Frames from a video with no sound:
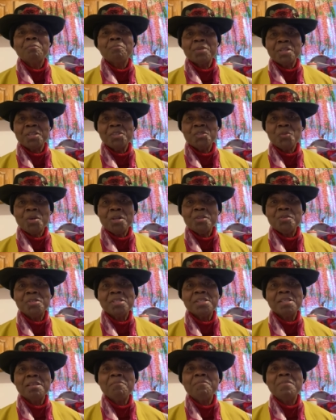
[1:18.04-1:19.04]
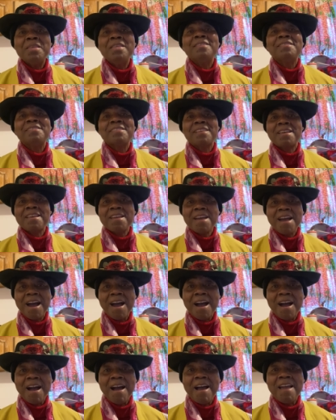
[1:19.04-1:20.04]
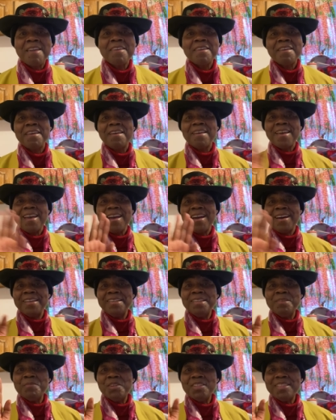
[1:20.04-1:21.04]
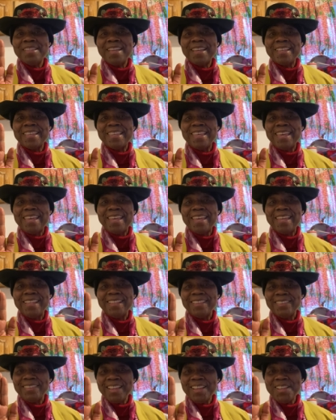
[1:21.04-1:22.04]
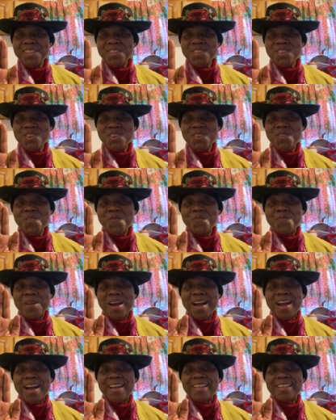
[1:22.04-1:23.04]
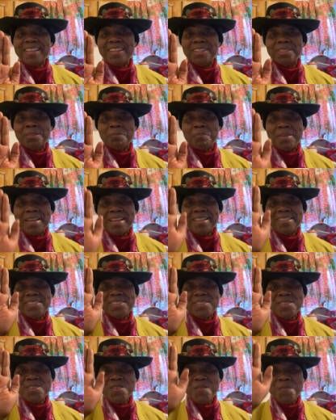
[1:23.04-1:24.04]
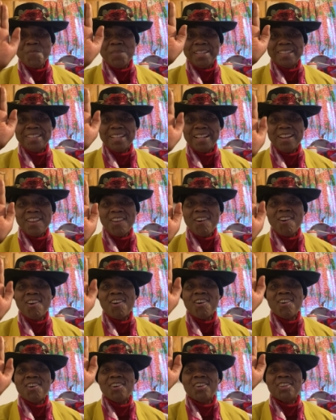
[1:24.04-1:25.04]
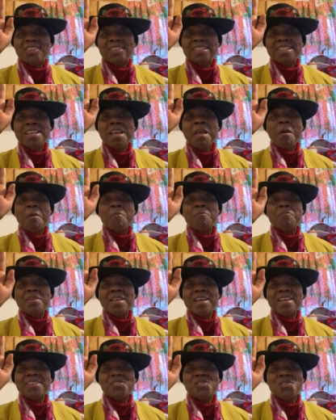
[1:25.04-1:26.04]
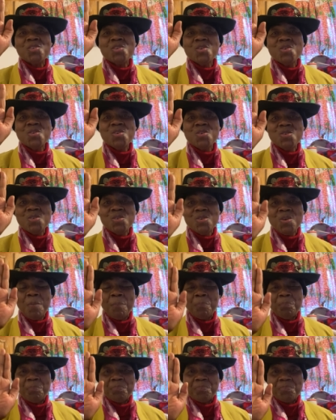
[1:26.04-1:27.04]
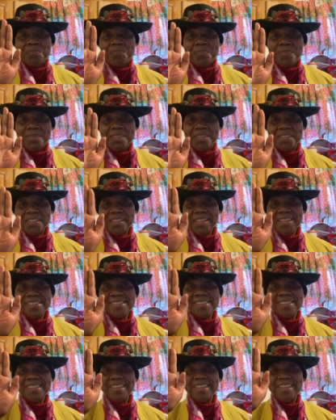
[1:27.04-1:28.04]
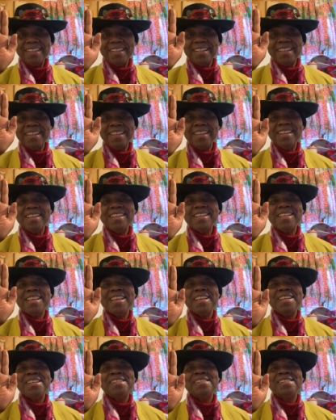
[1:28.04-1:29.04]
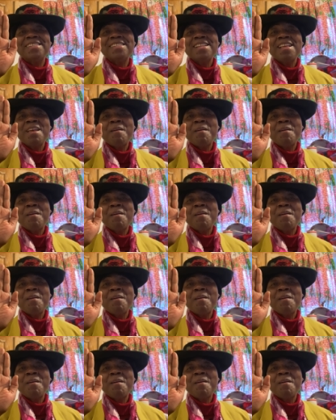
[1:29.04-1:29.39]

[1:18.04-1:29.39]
Please, when you see me, say hi. Annie Mundeke, thank you. Bye. God bless you. May the Lord bless you richly in his